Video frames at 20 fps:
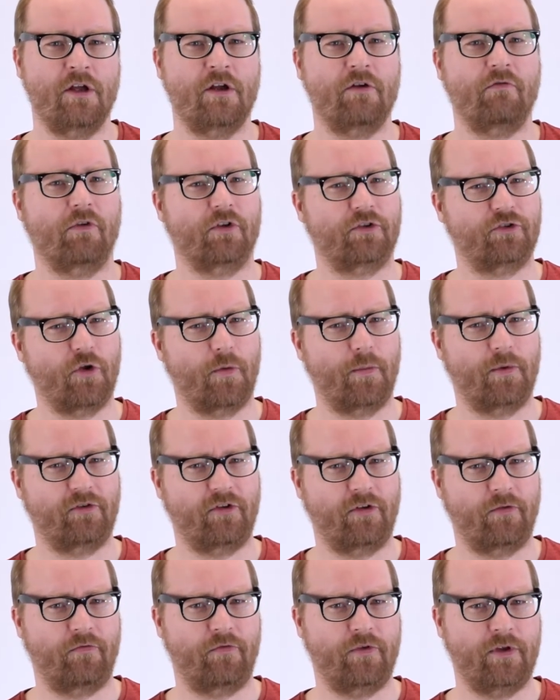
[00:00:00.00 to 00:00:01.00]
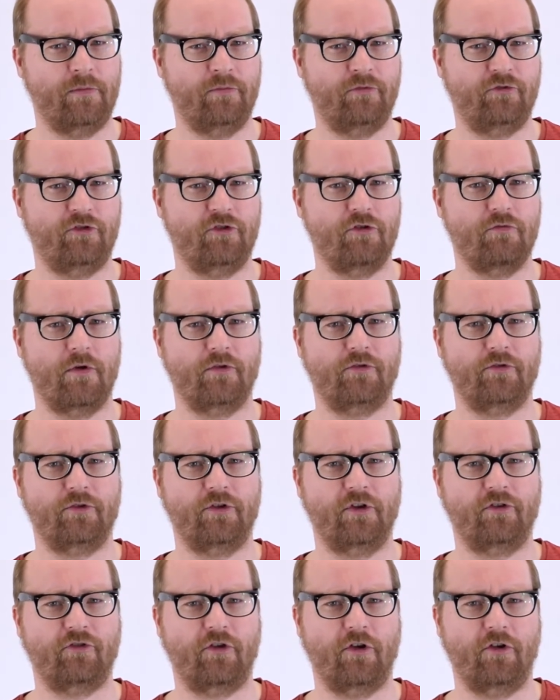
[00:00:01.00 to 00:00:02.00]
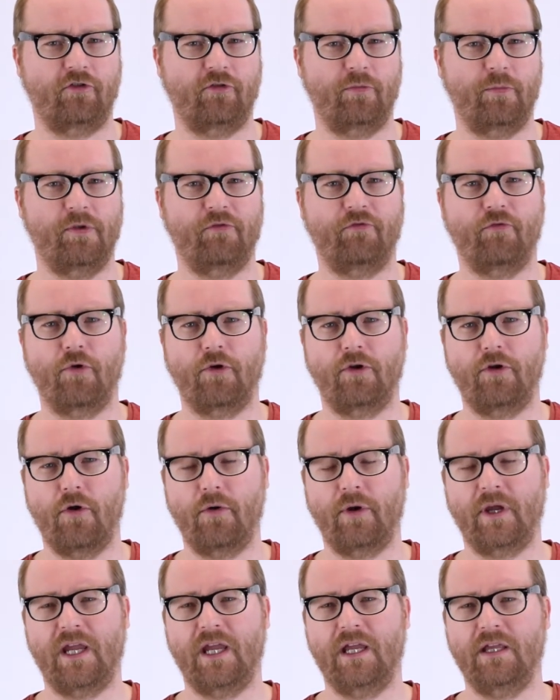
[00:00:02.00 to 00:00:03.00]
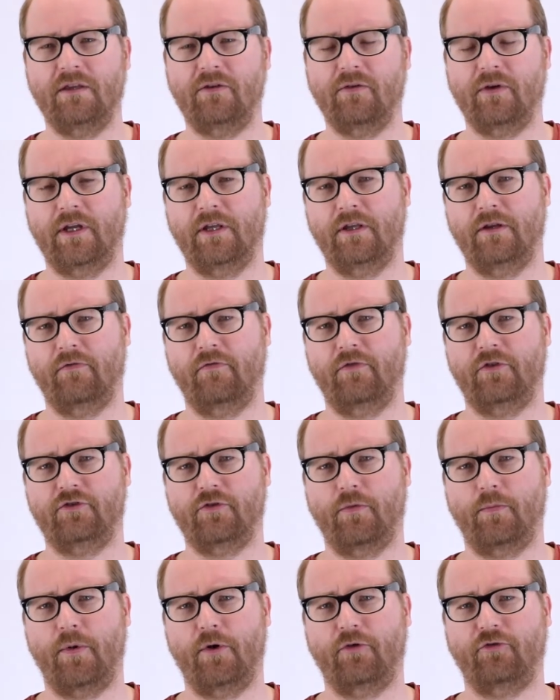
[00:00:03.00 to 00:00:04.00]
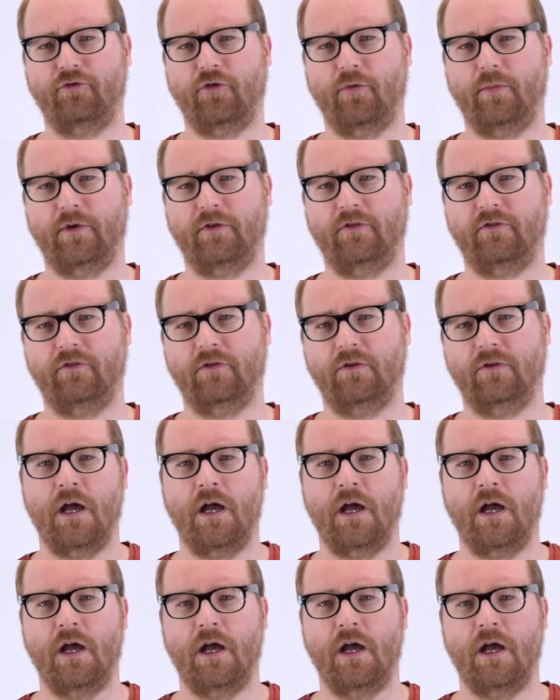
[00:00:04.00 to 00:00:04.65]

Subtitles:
what topics and themes you want to discuss before going into individual post topics.